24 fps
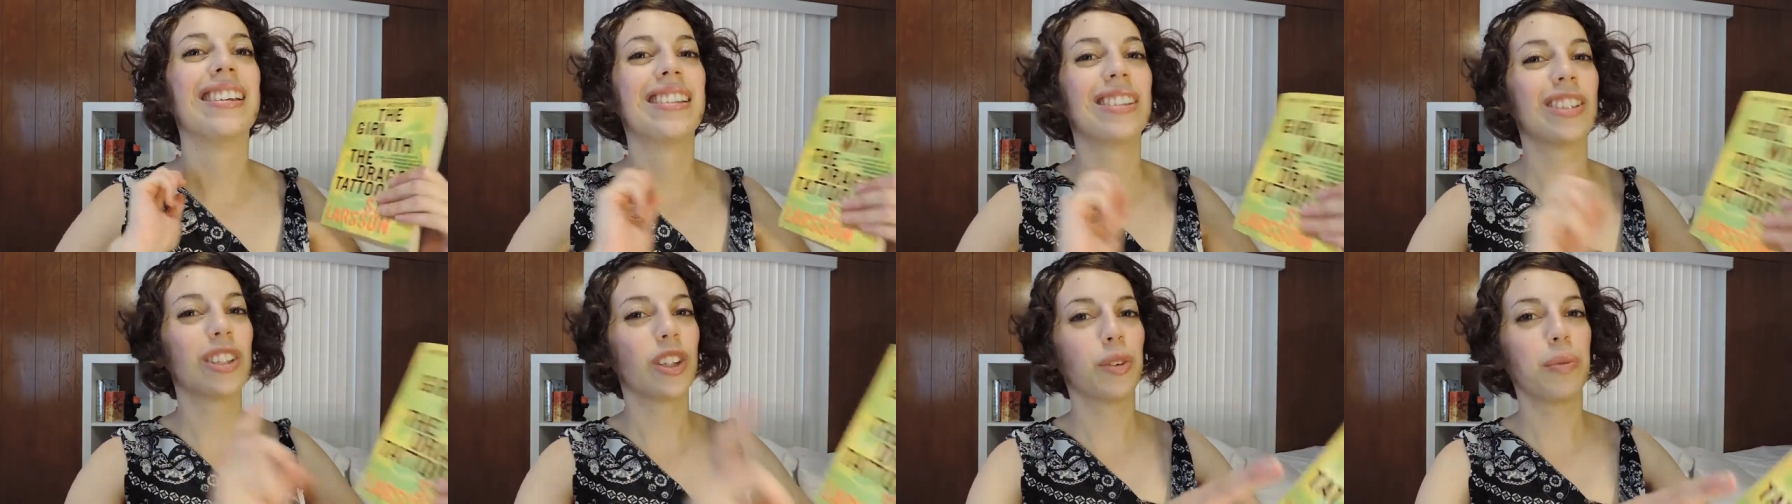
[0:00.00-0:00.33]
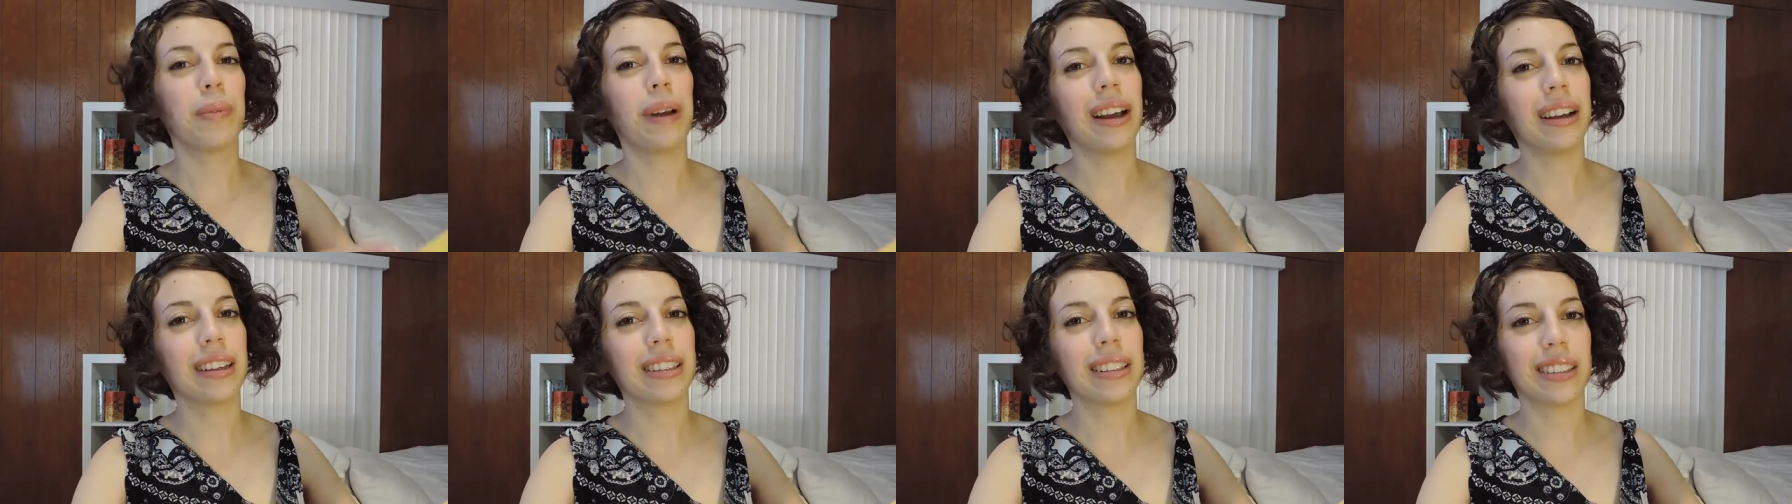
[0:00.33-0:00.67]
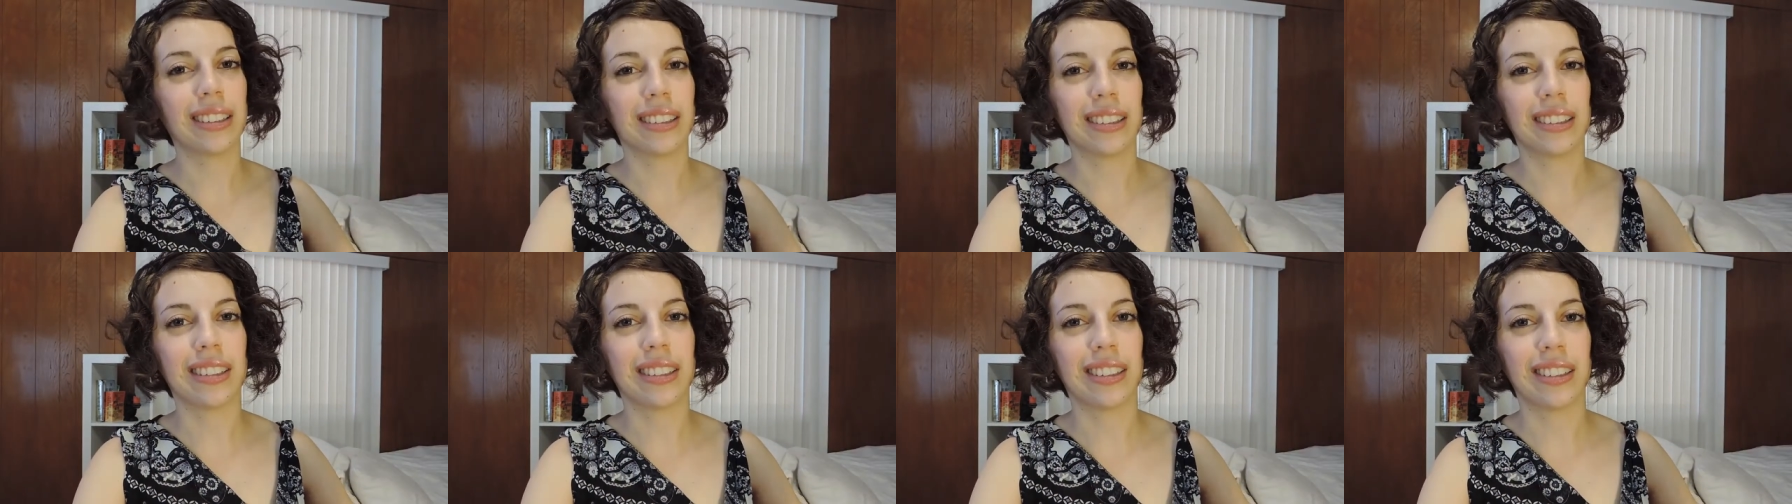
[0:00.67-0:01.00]

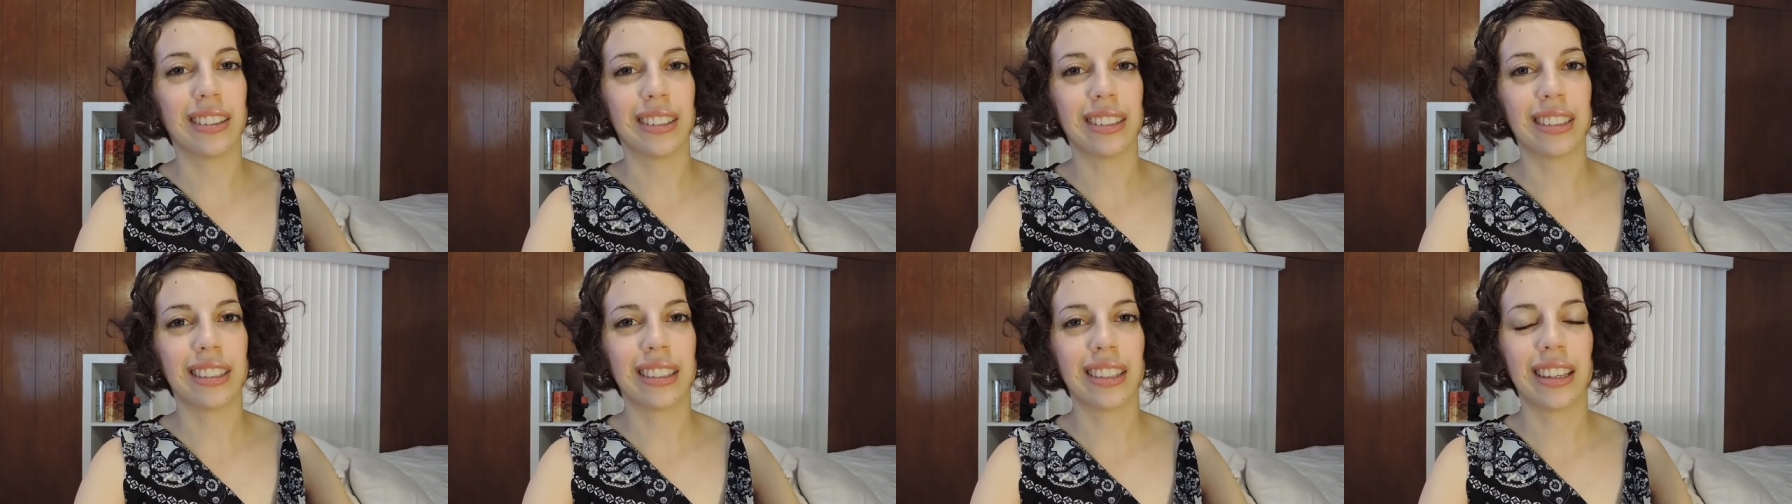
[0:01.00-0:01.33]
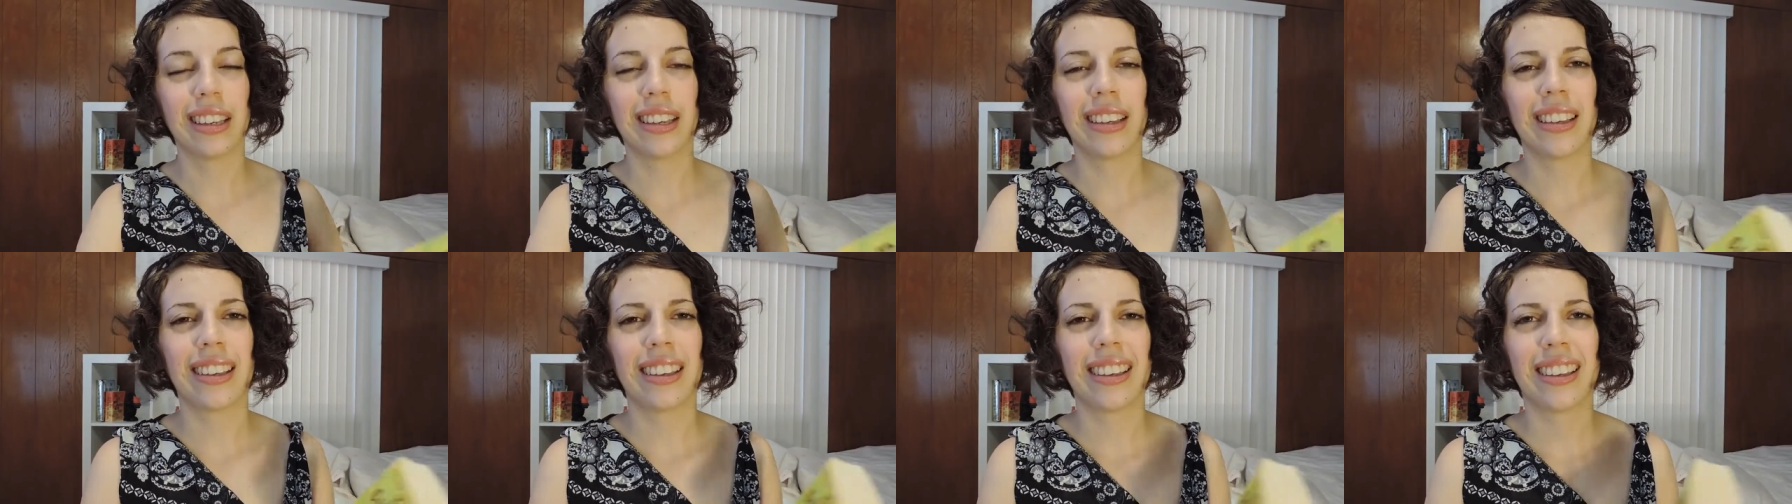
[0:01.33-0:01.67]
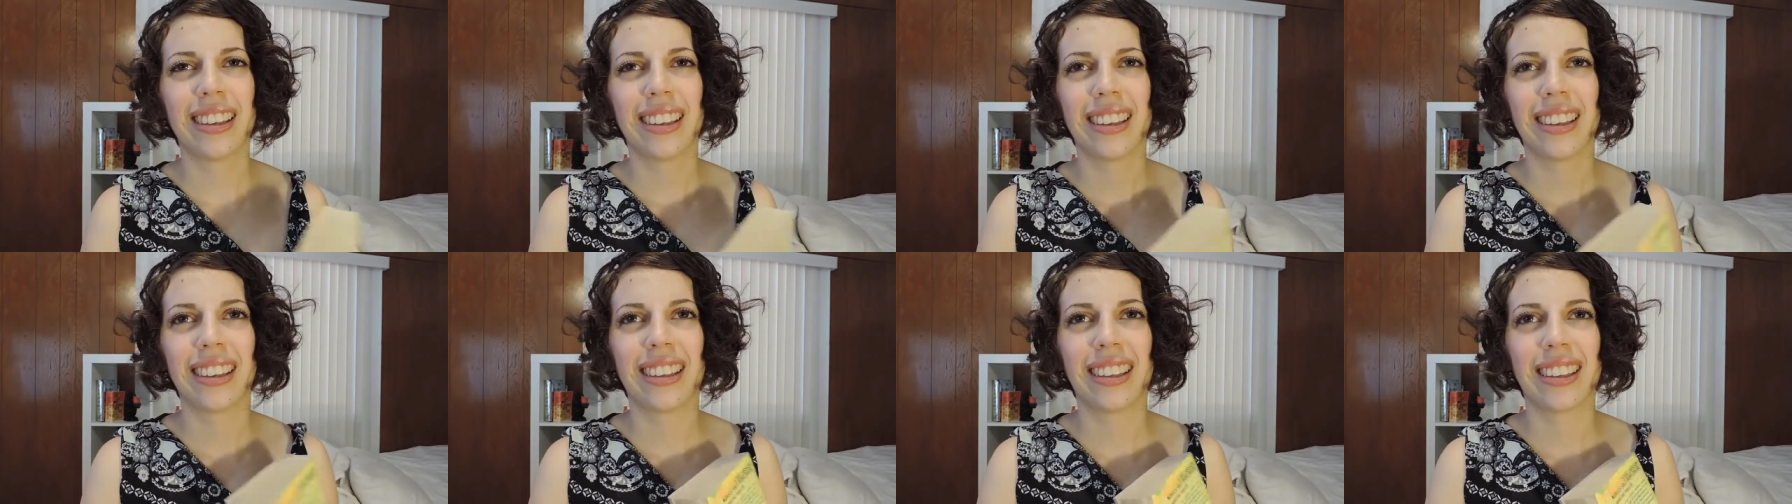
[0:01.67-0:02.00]
surpass others.
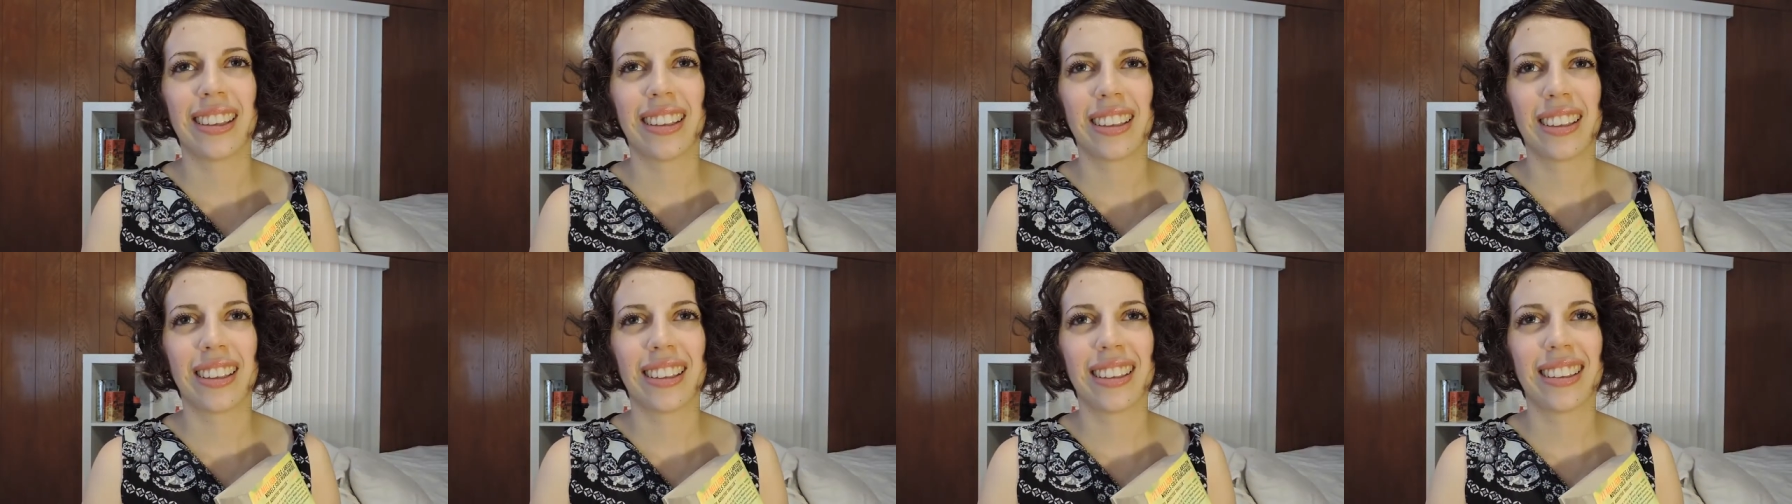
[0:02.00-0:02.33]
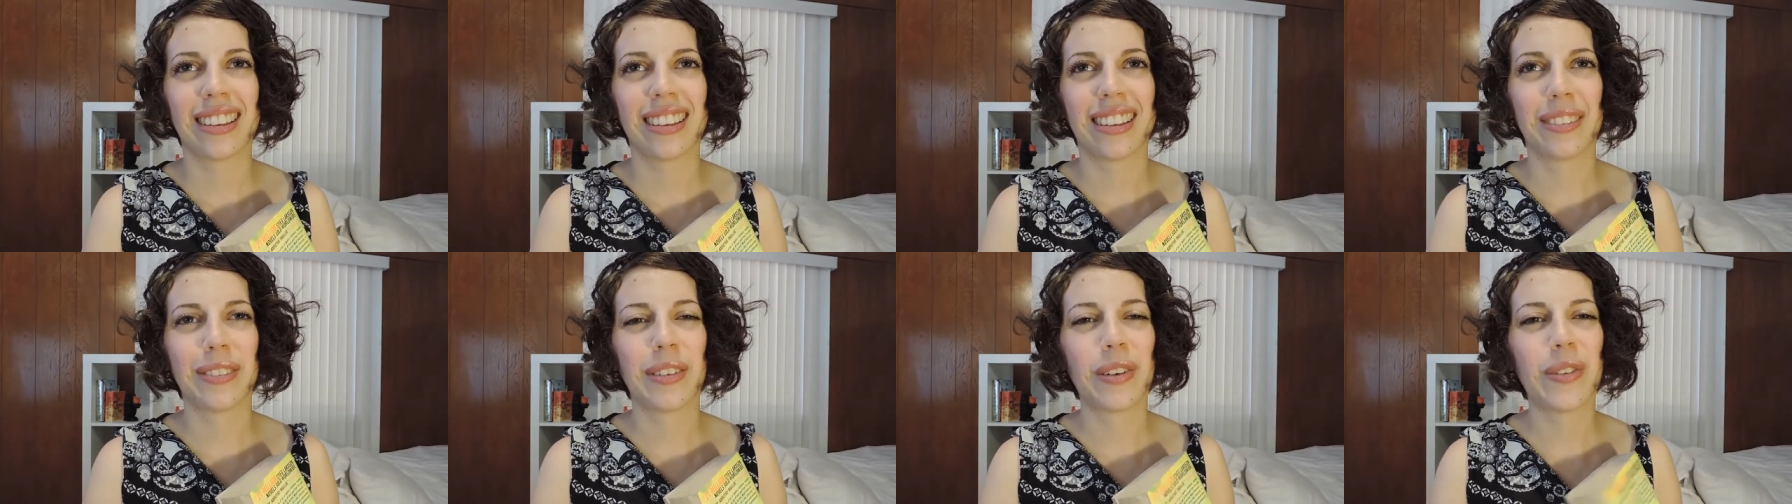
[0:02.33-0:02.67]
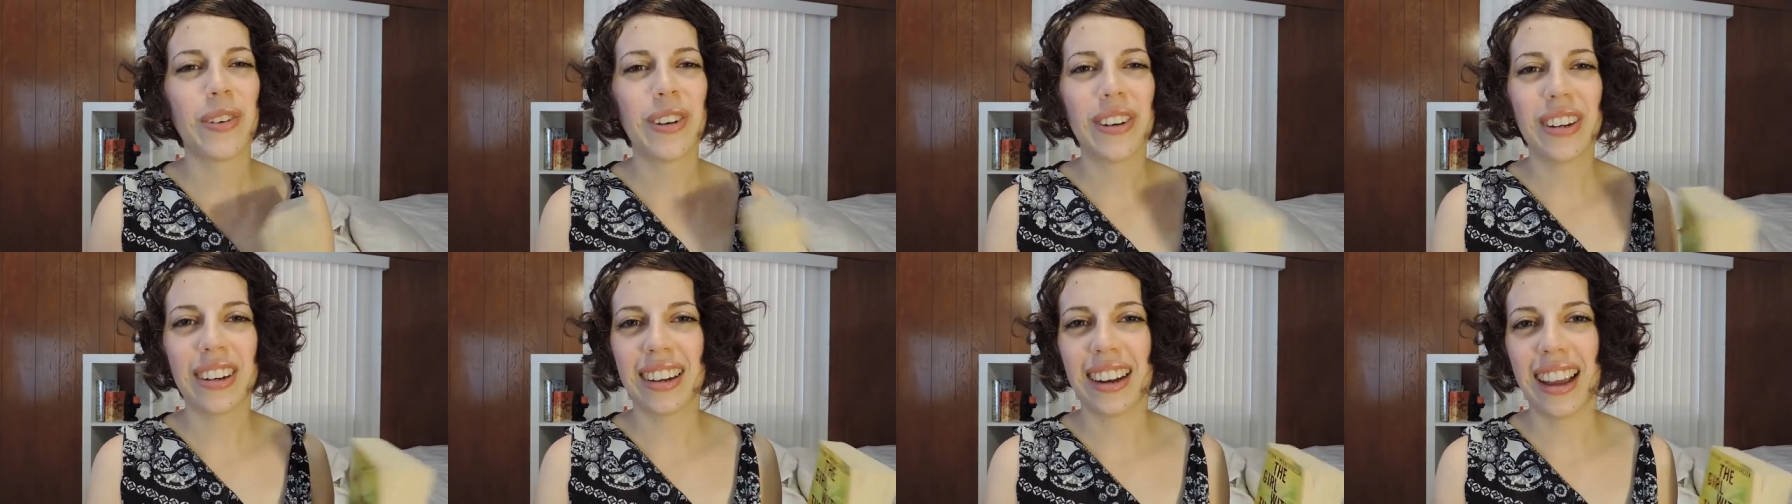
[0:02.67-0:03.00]
We
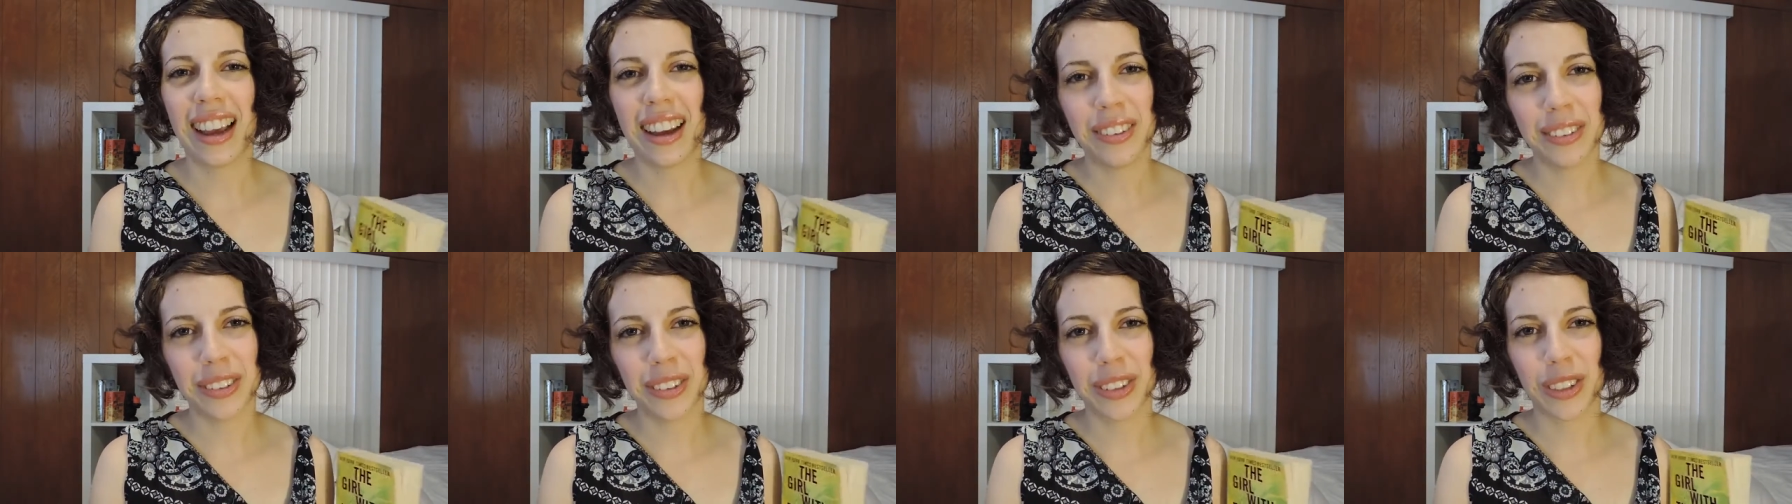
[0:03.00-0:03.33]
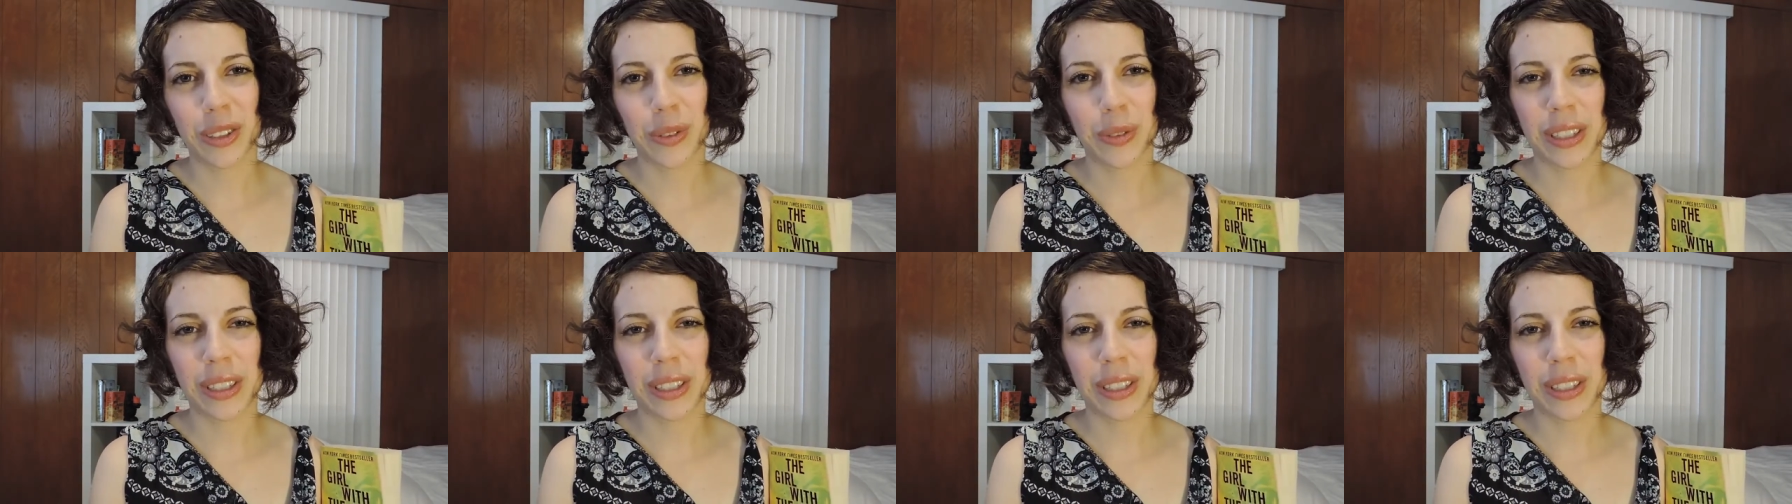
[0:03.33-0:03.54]
wouldn't have those